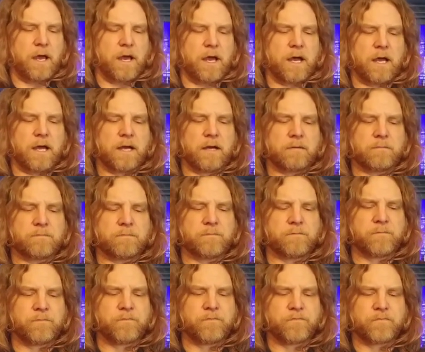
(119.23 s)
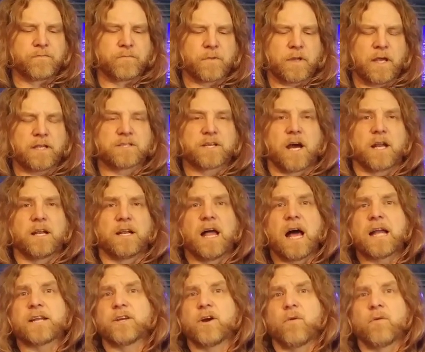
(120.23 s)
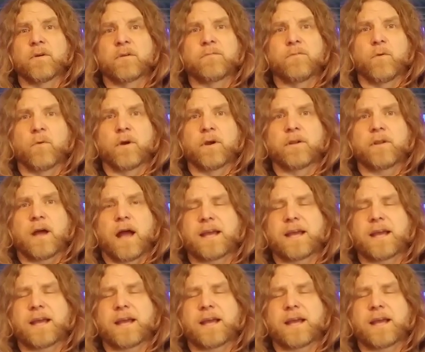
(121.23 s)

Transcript: Um, it's got a lot going for it.